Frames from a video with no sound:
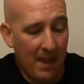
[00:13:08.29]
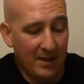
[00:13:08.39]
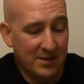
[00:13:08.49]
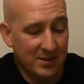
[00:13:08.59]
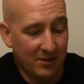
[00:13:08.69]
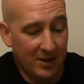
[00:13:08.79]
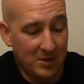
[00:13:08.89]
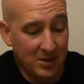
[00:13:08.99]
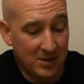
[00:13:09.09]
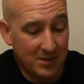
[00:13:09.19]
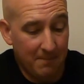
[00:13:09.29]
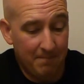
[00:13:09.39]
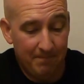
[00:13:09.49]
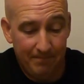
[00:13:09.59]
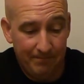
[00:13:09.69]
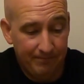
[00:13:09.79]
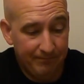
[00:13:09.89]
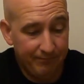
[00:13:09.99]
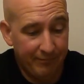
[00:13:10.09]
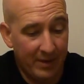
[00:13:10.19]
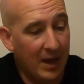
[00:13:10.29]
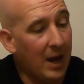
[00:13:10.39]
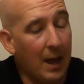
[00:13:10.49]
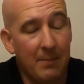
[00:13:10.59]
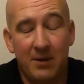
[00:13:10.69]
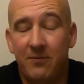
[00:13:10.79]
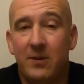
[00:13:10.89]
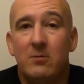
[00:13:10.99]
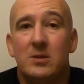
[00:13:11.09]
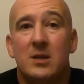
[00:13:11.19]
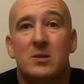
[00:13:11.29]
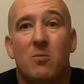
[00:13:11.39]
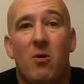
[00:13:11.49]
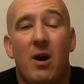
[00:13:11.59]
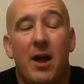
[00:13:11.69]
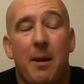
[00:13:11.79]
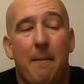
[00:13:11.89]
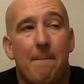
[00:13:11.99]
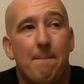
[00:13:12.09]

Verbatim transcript: It's delicious, and I'm confused as to why.